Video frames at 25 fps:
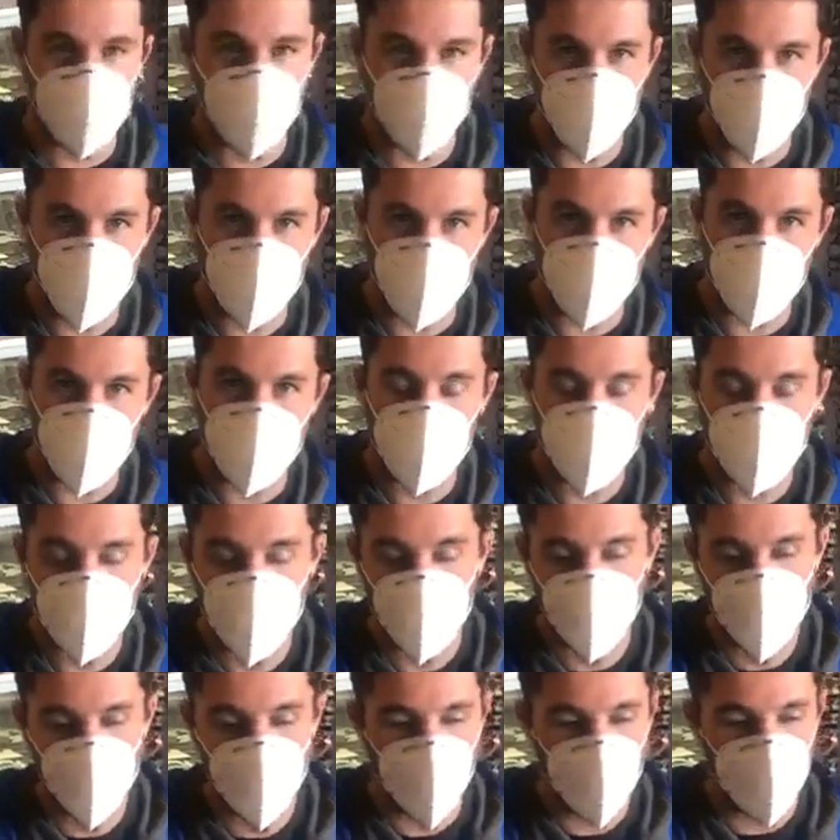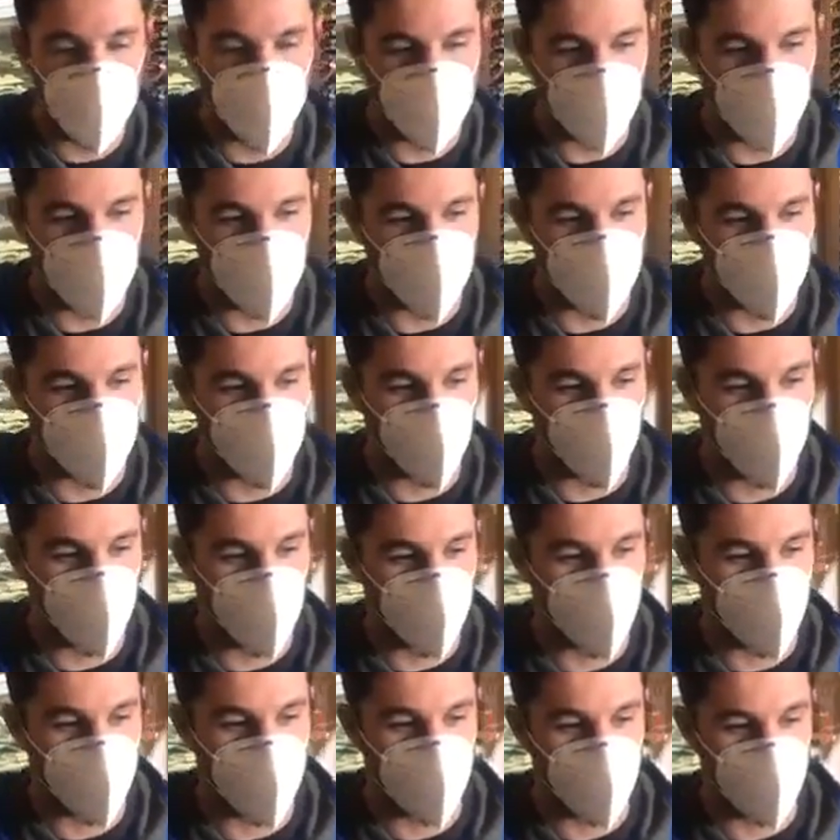community. We
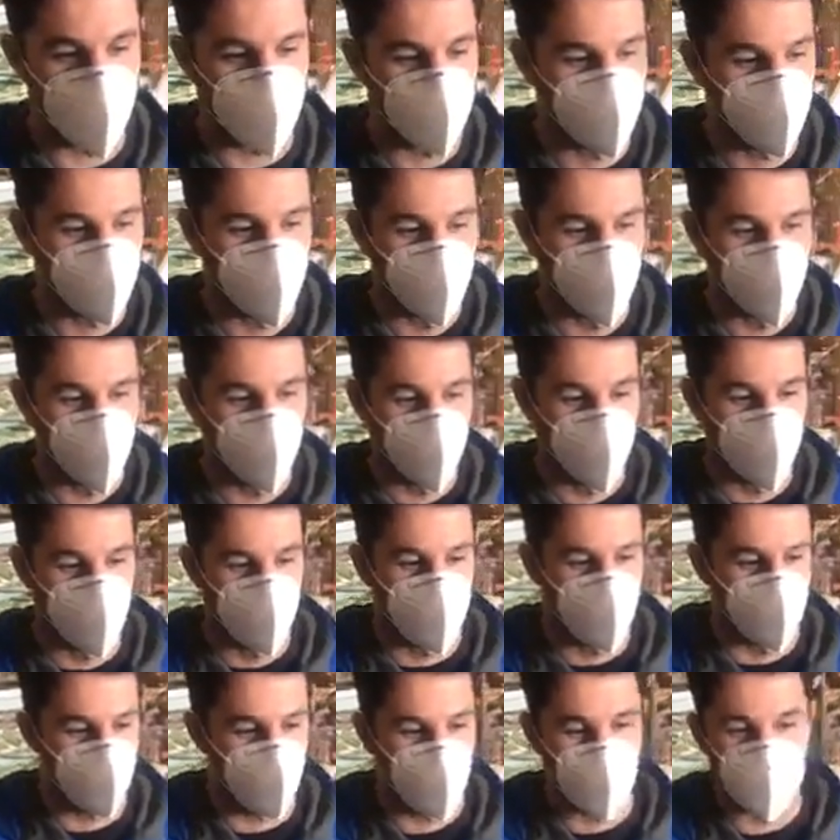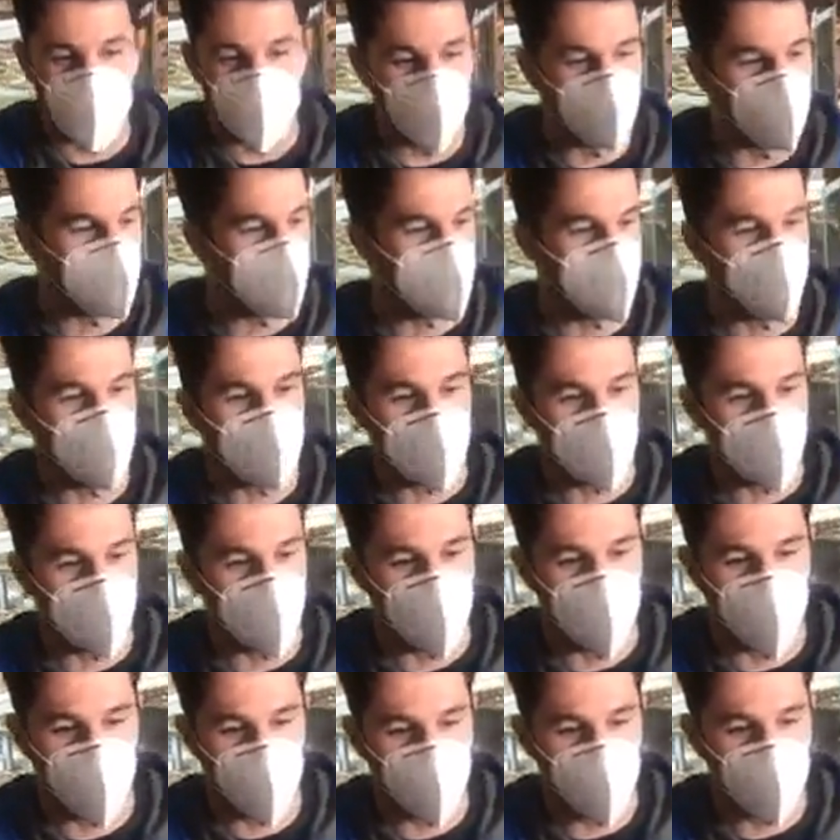were all influenced by
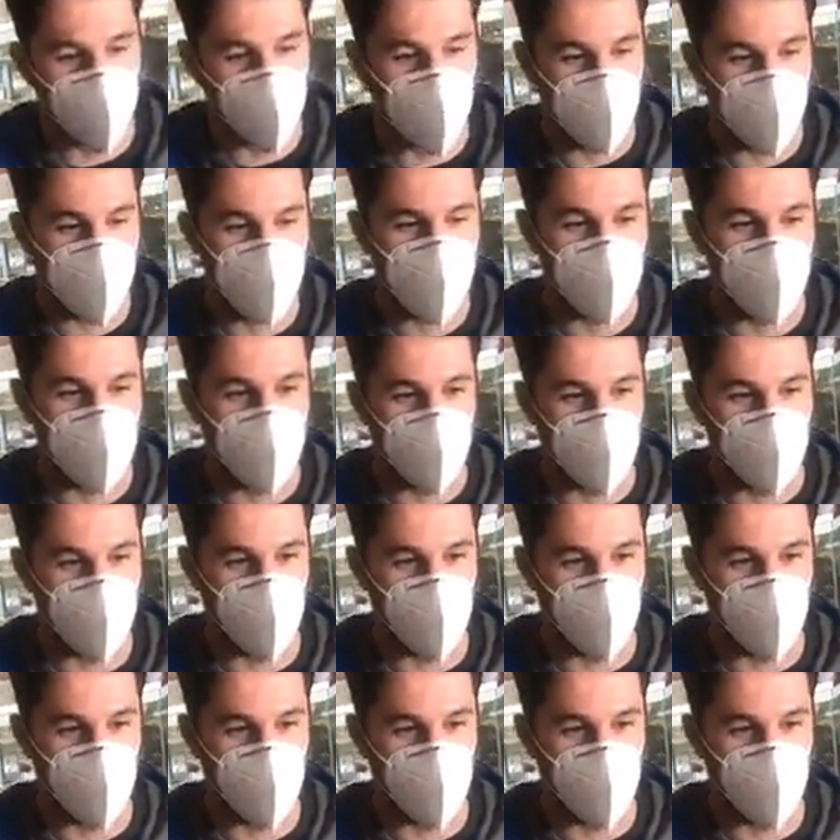that program.